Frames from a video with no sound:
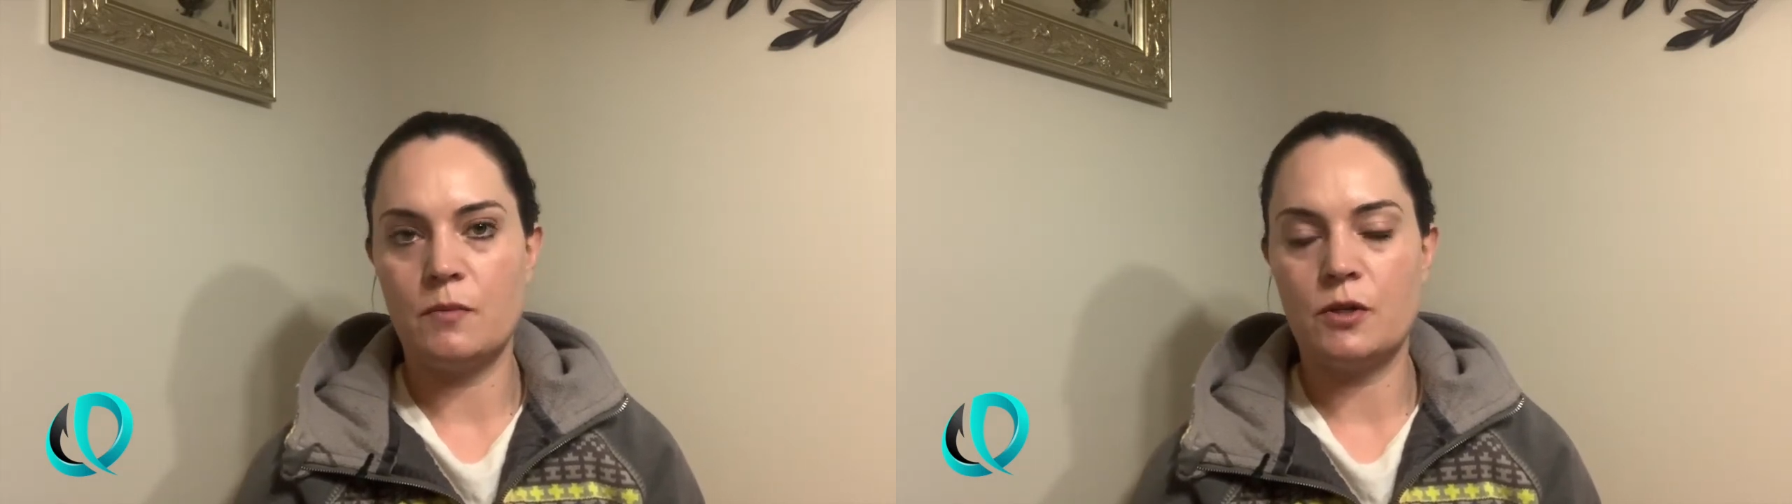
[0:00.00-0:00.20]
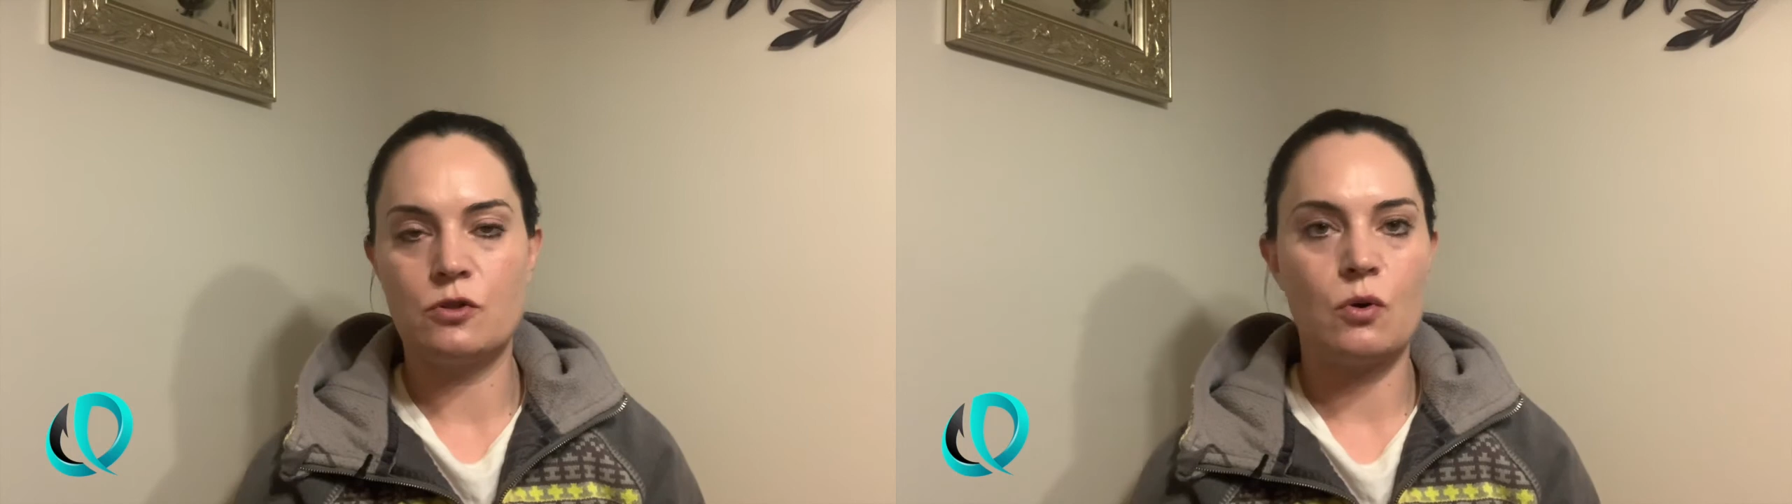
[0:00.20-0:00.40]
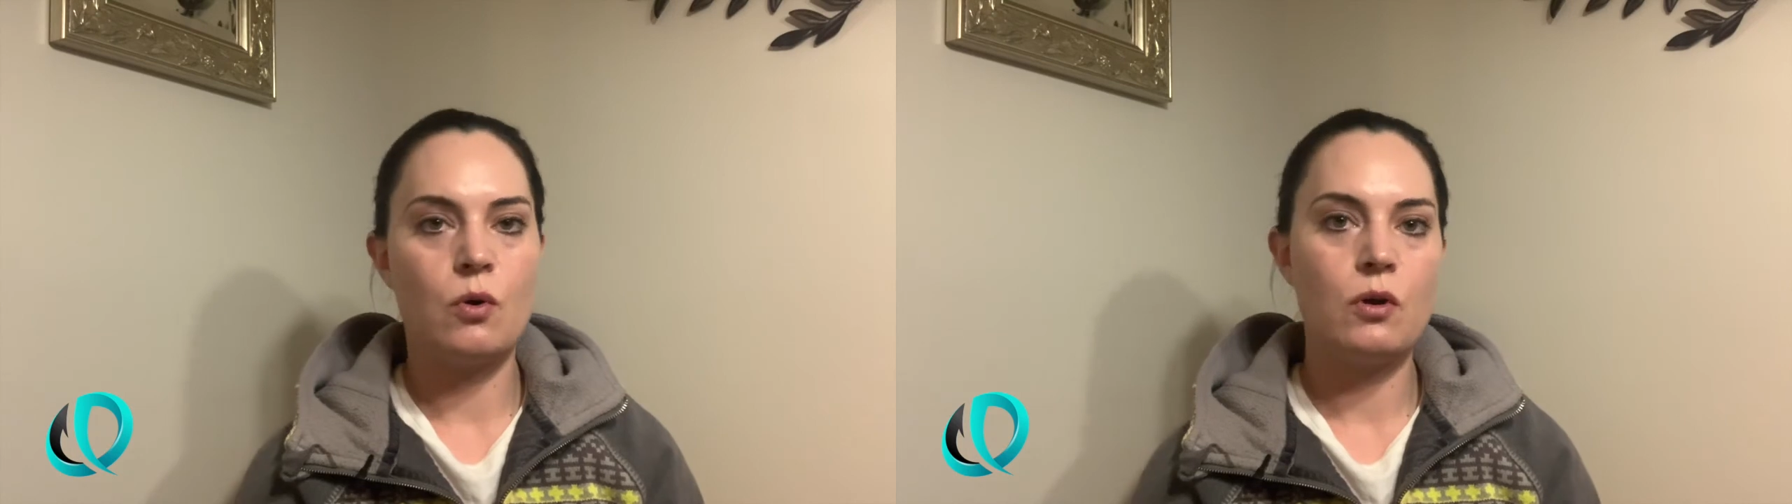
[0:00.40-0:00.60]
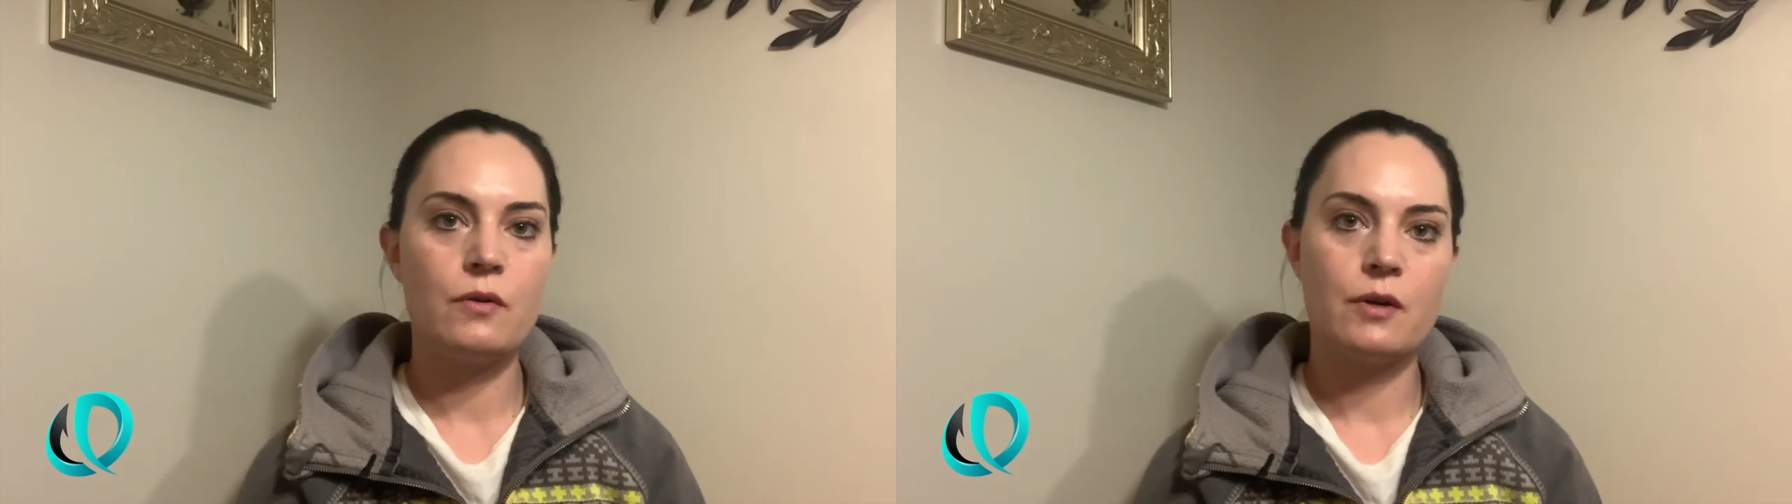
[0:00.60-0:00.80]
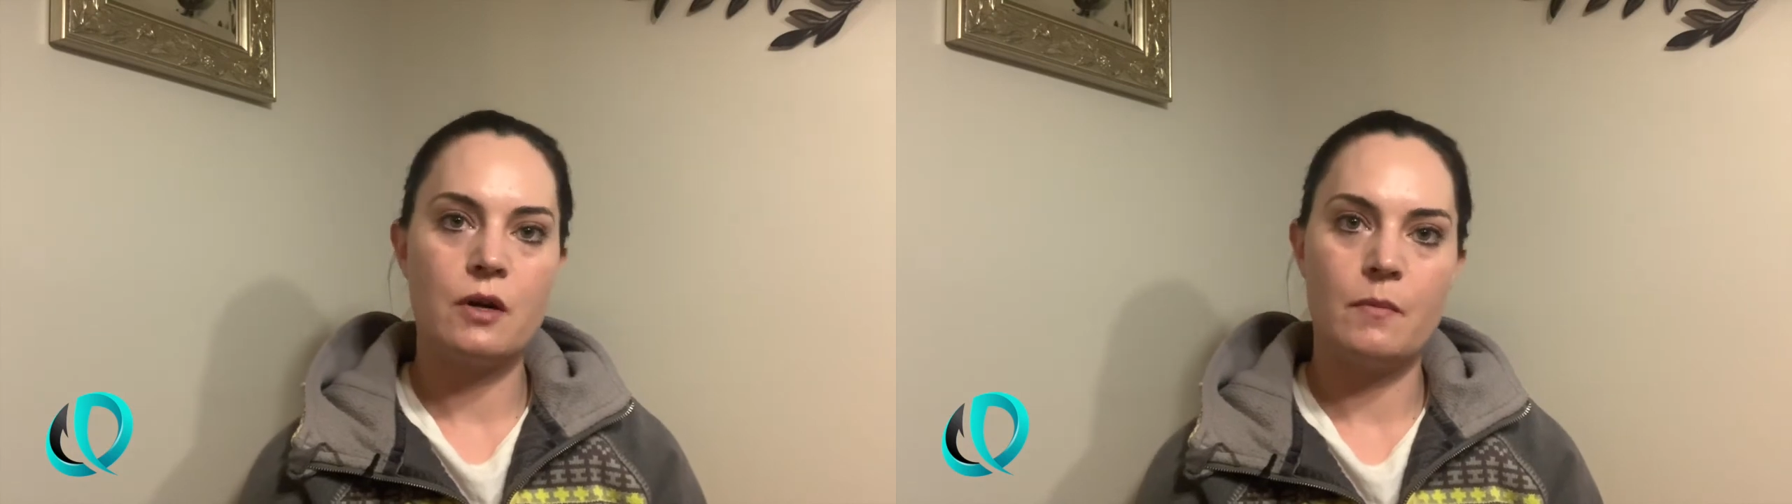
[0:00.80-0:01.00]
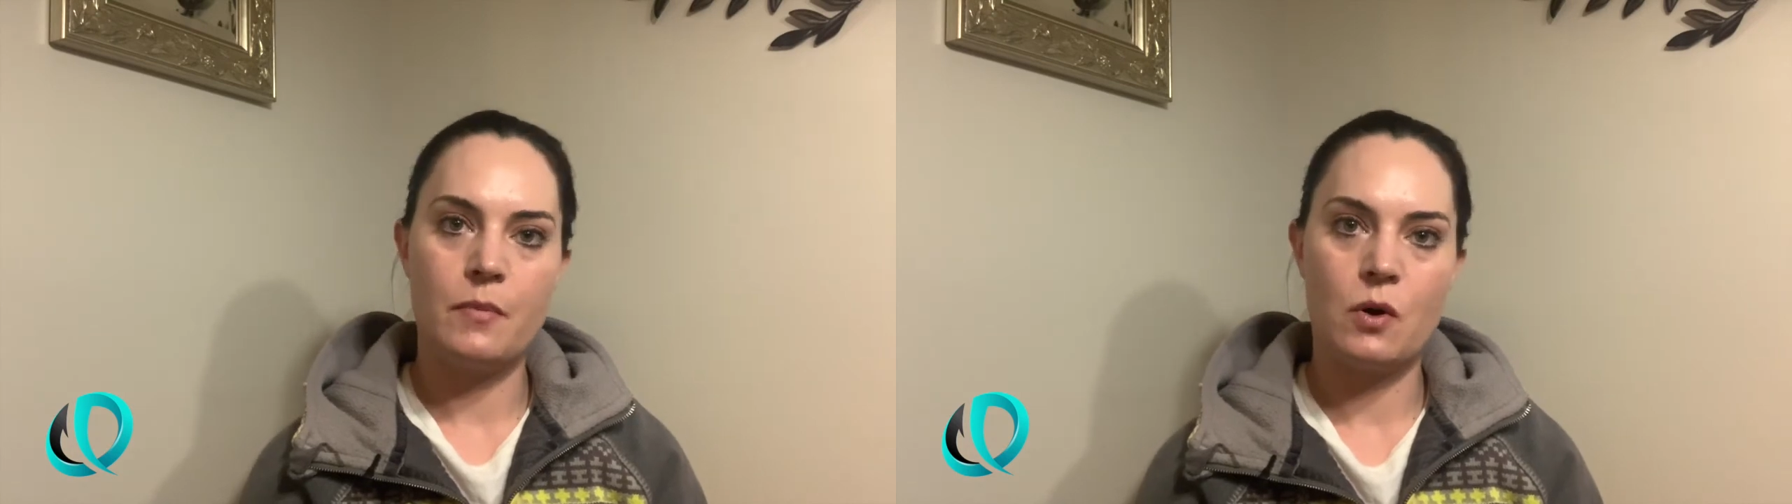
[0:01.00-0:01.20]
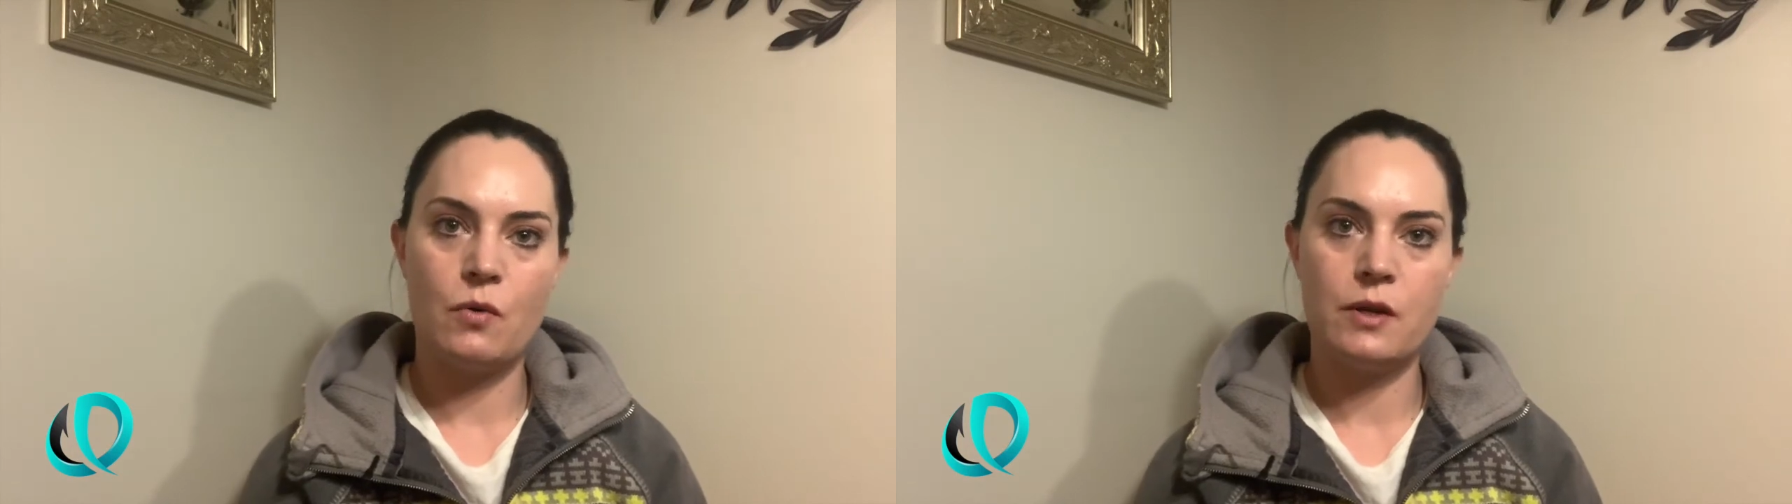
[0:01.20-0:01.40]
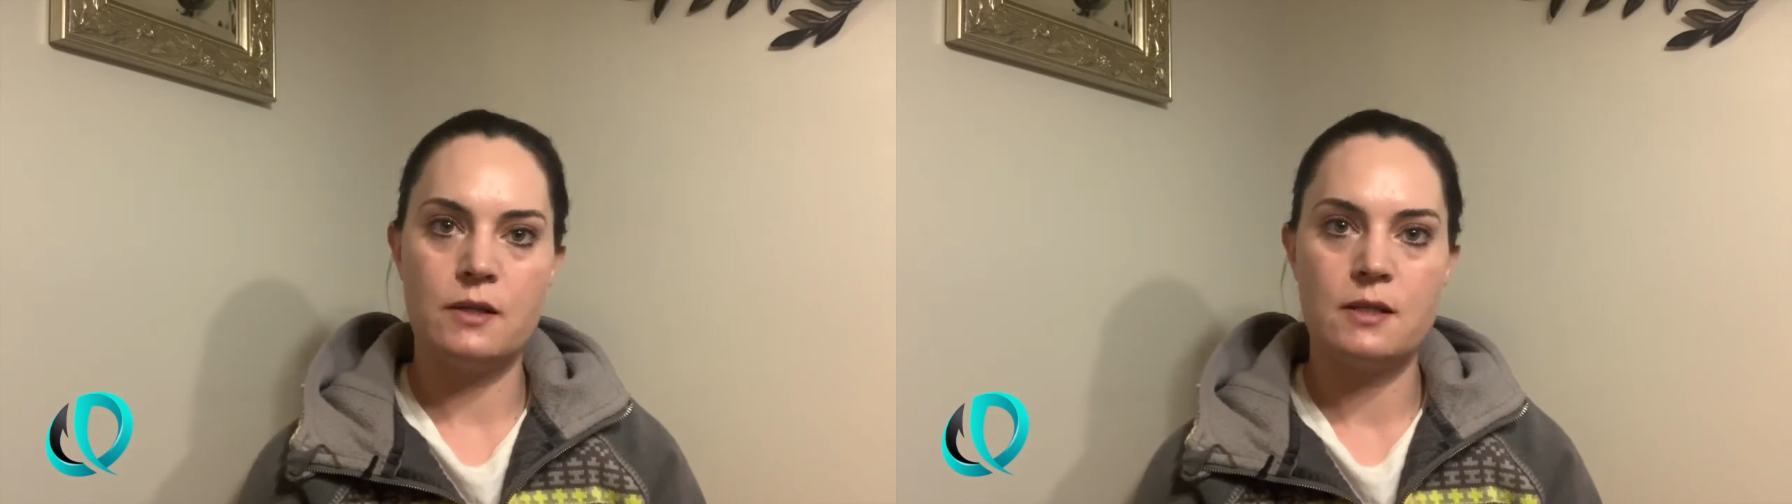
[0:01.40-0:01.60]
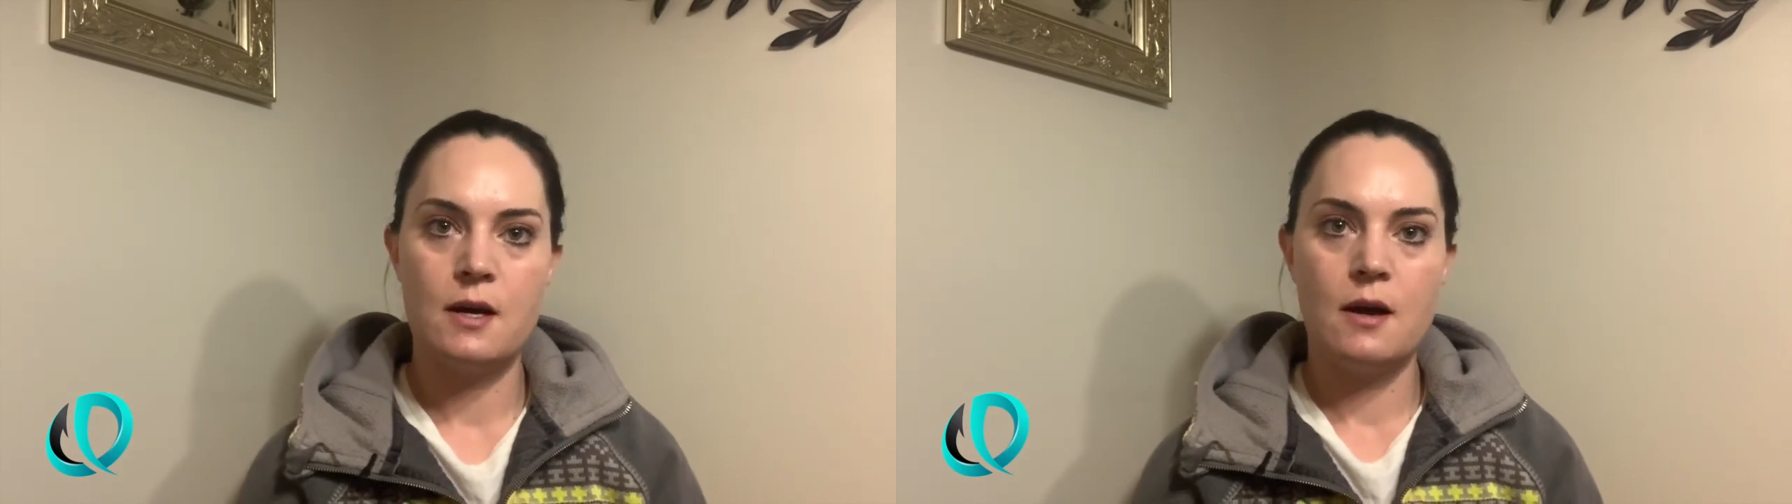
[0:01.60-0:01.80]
but there's a whole other component